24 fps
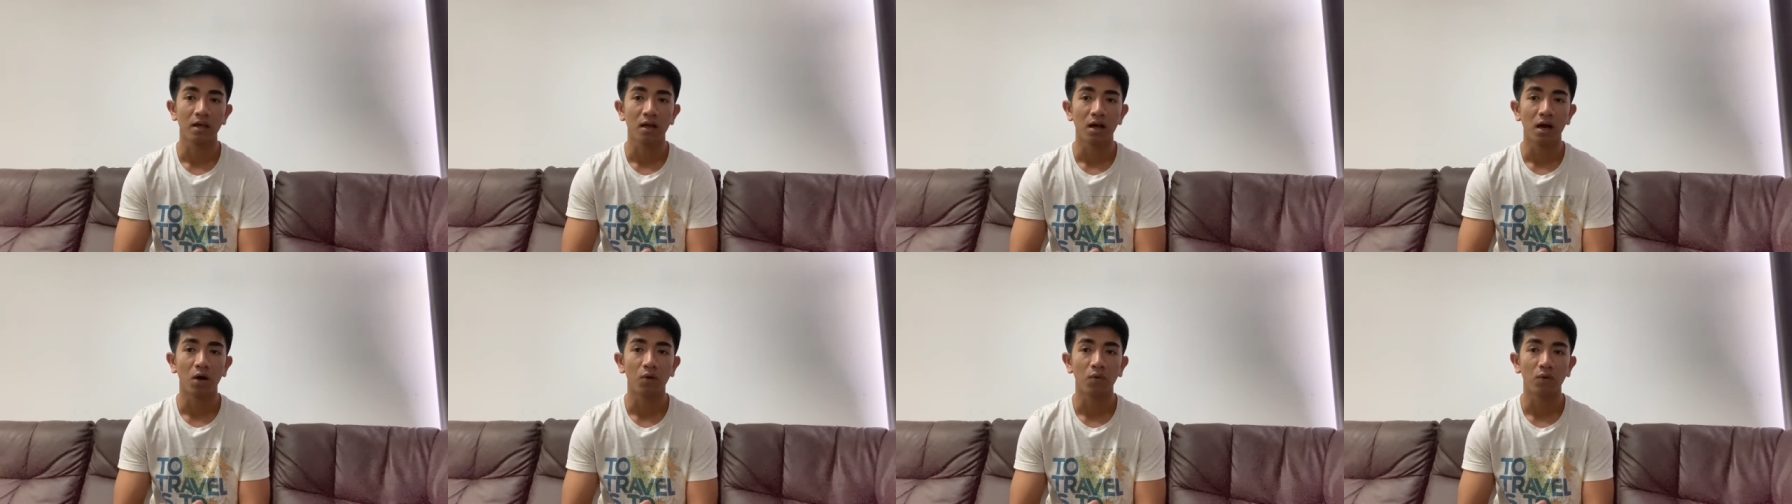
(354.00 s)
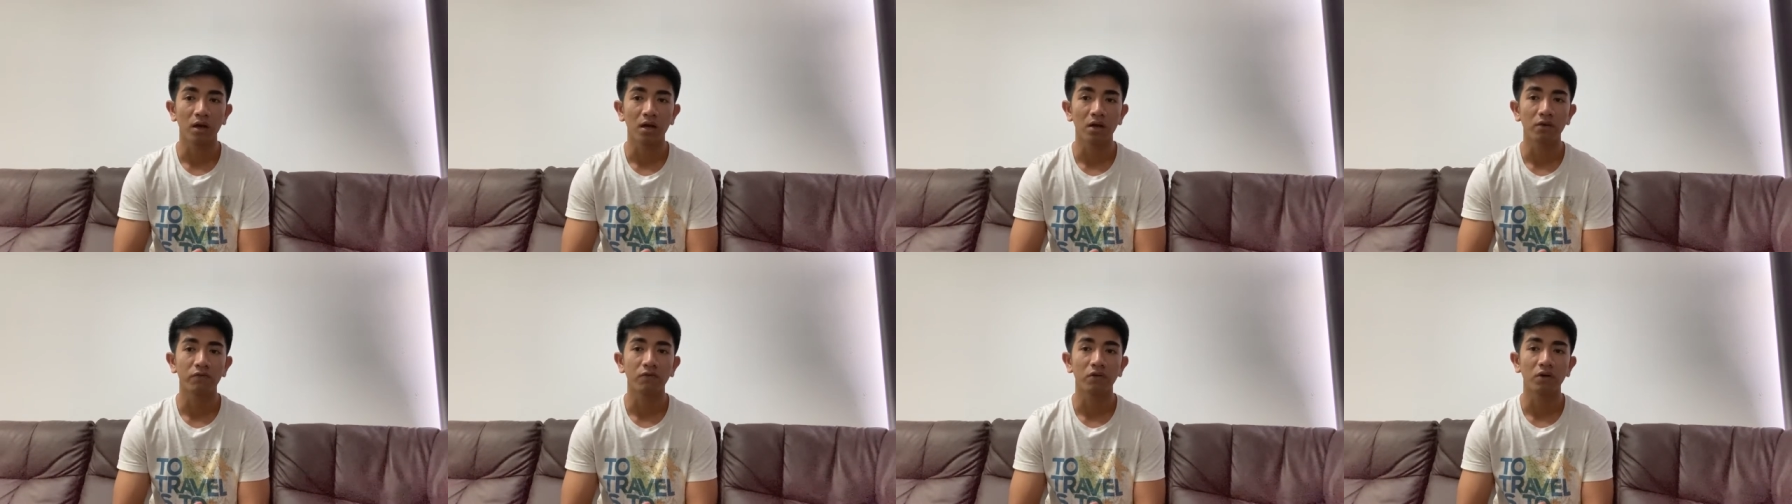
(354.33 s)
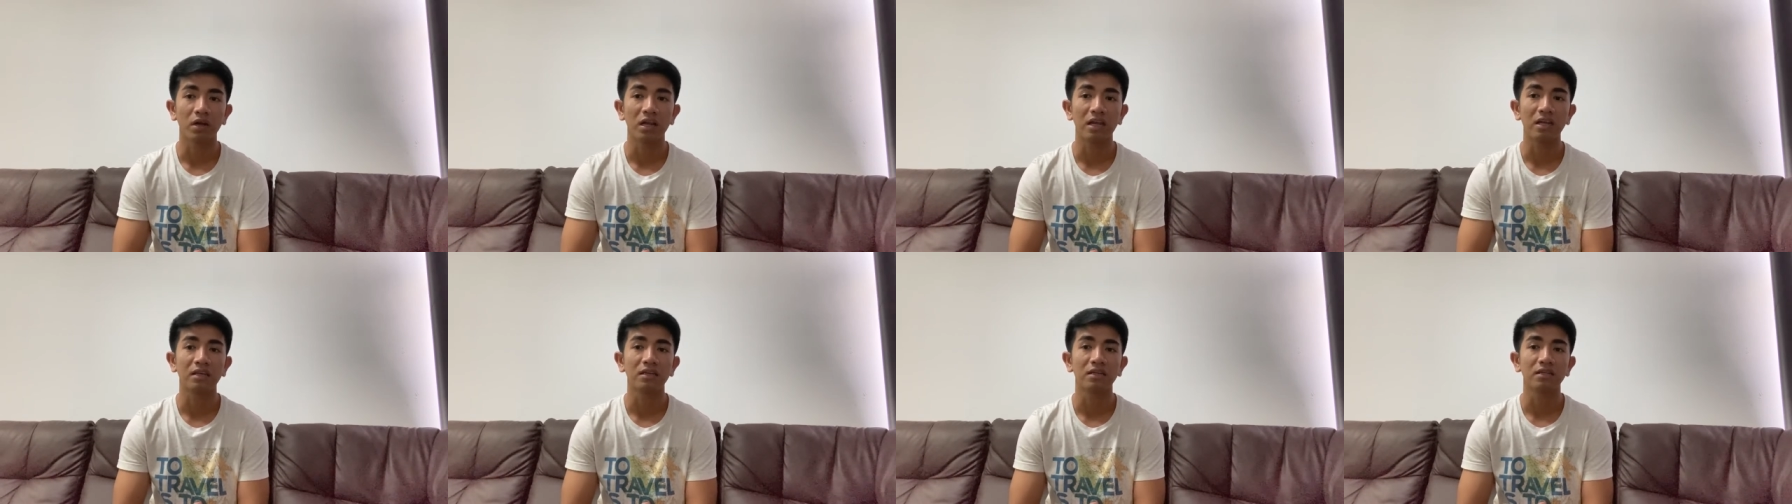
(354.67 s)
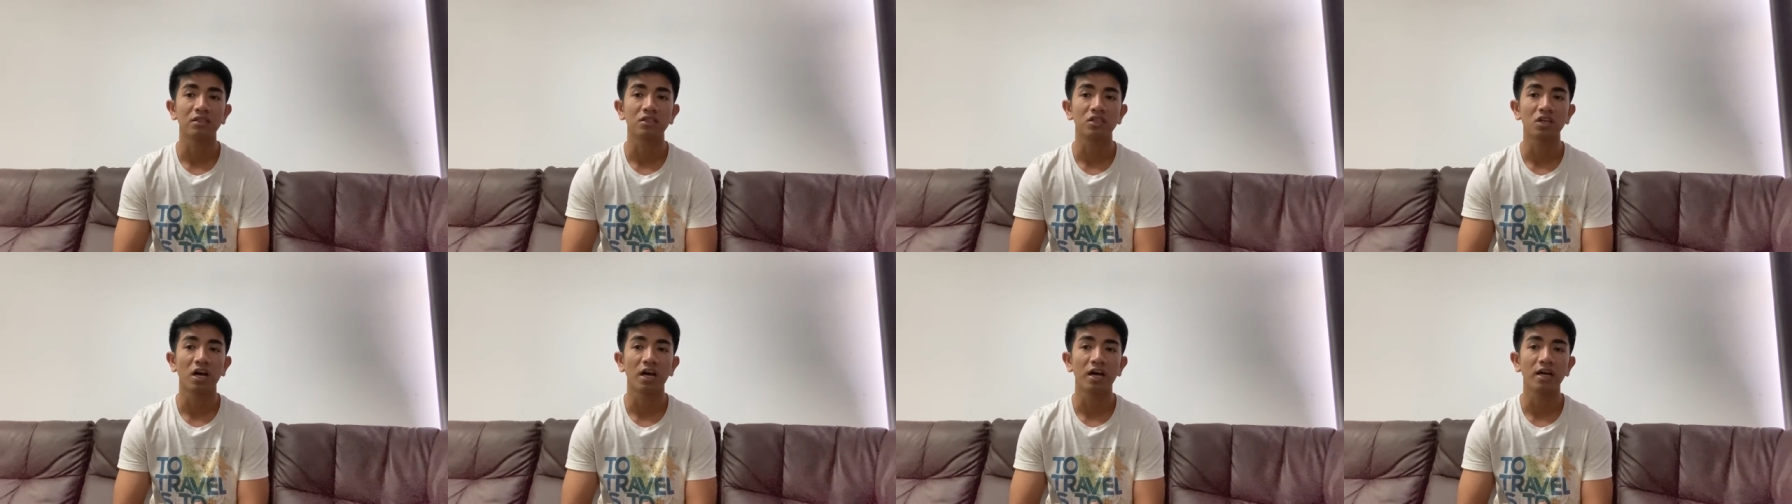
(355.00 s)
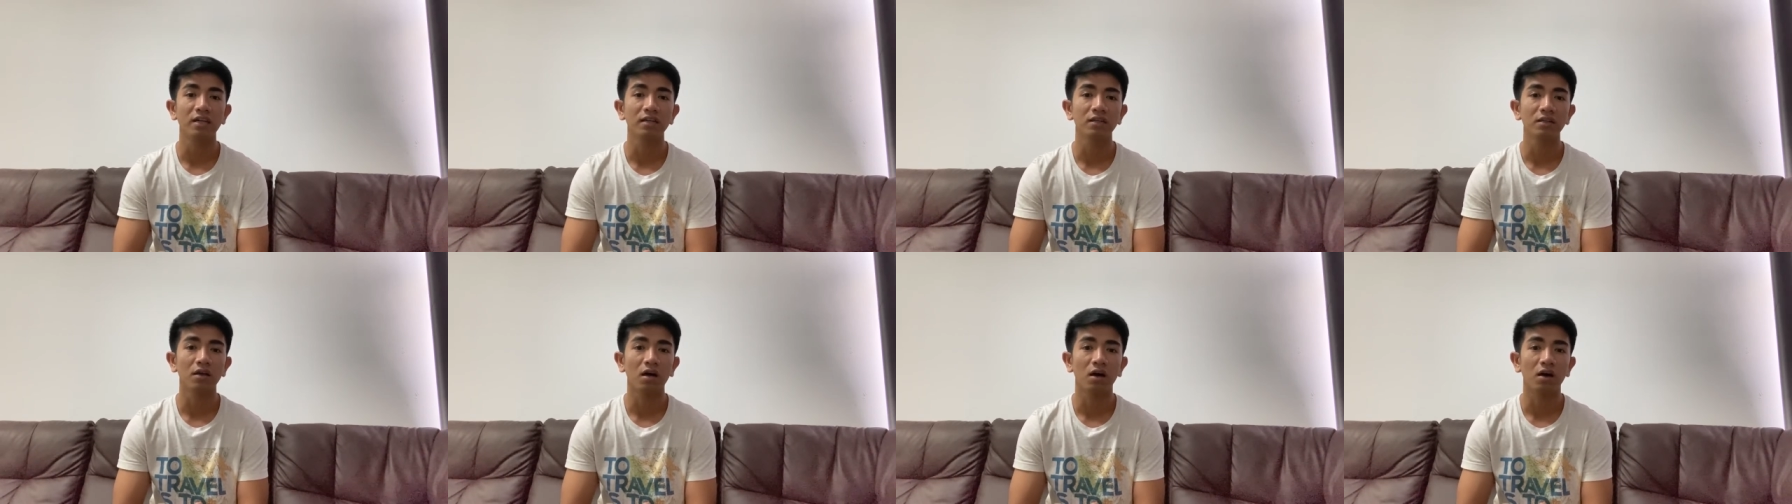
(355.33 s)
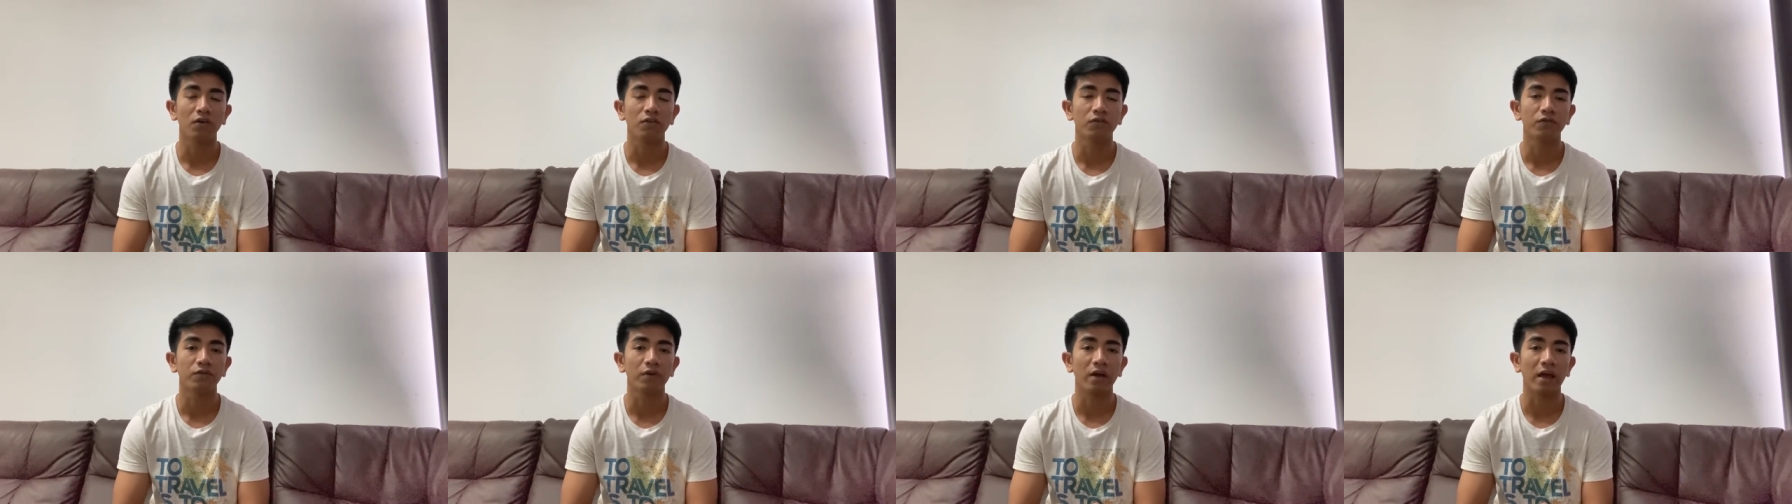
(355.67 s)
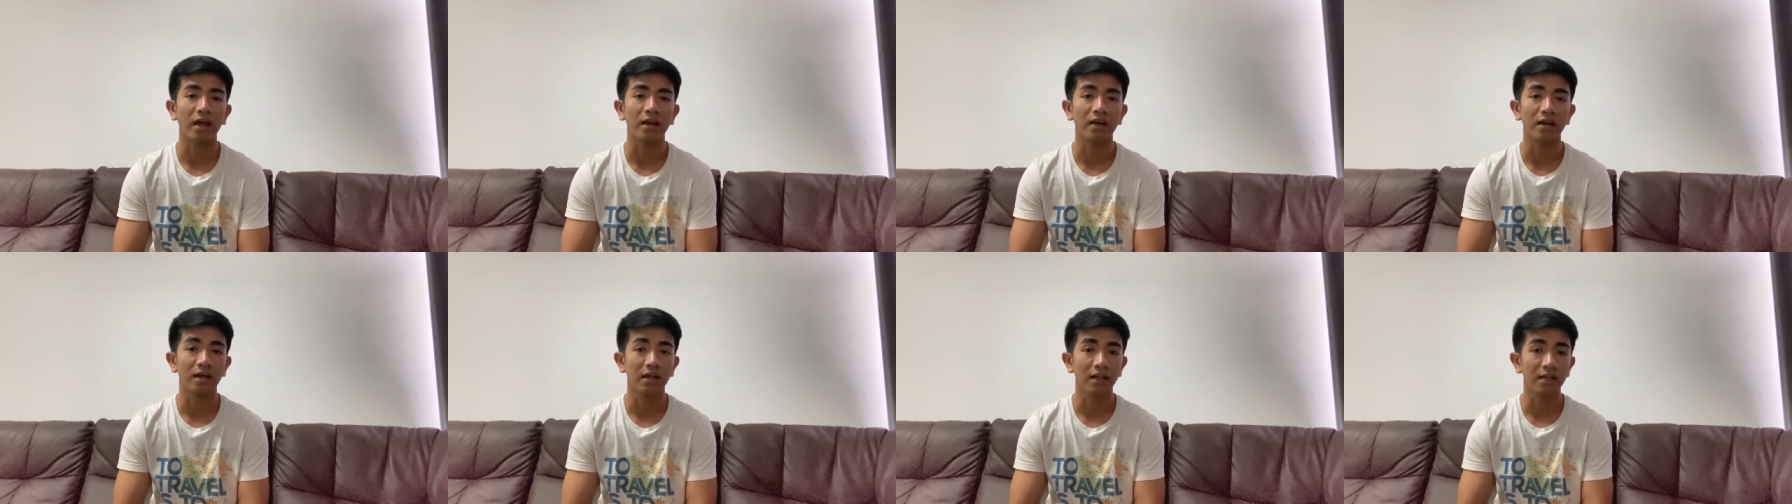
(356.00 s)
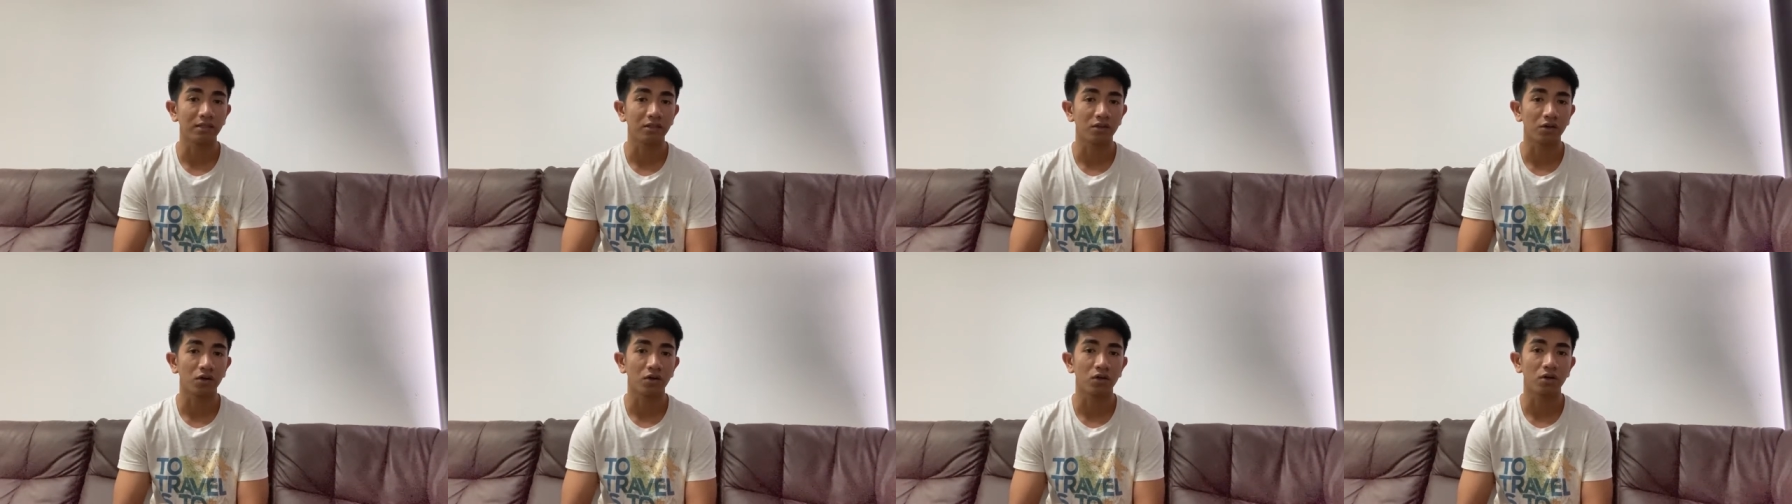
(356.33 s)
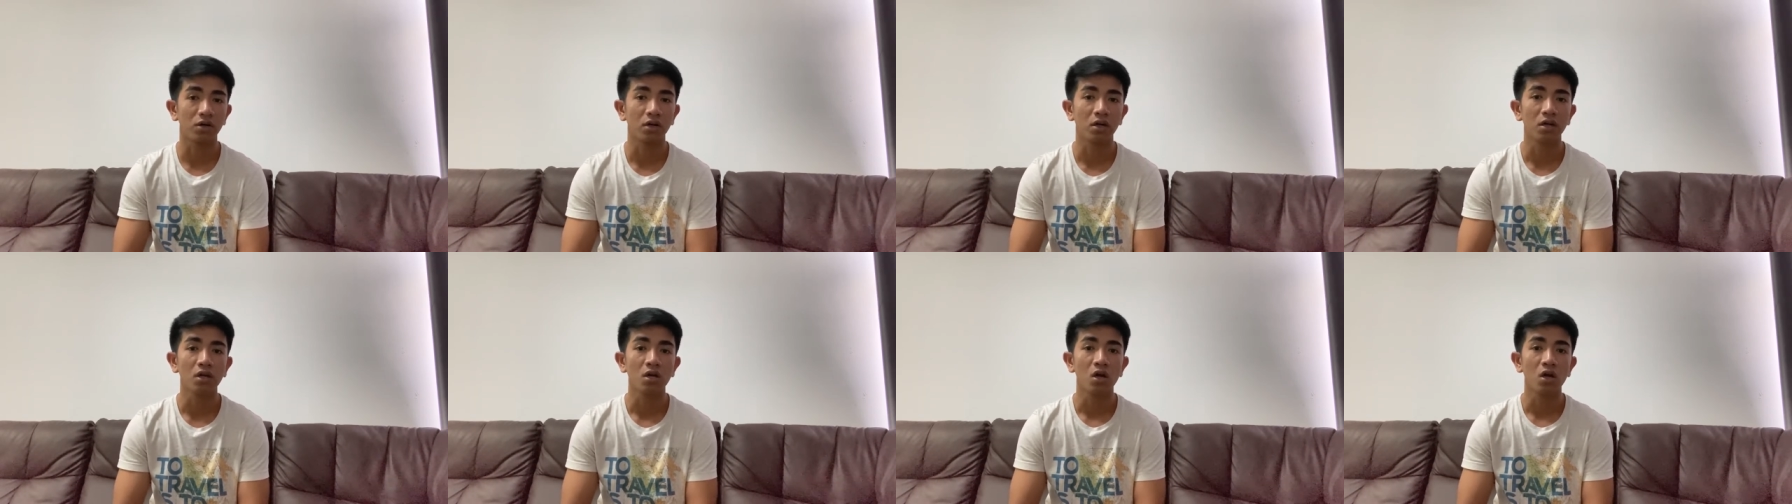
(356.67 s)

However, in the China of an elder